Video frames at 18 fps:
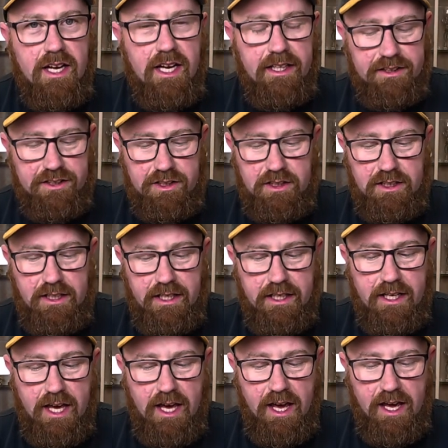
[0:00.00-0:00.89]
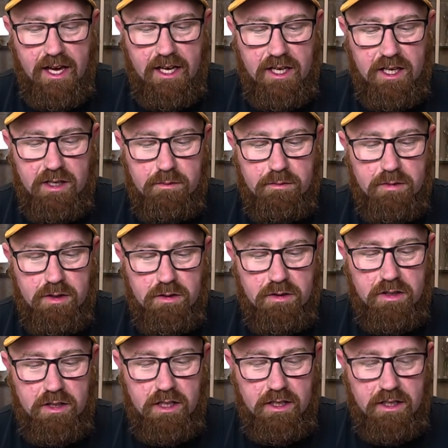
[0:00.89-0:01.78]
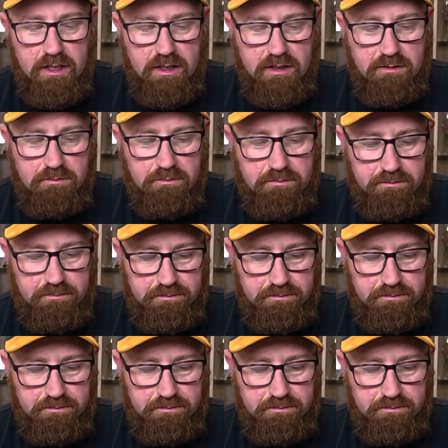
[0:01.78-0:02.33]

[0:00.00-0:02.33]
actually came, they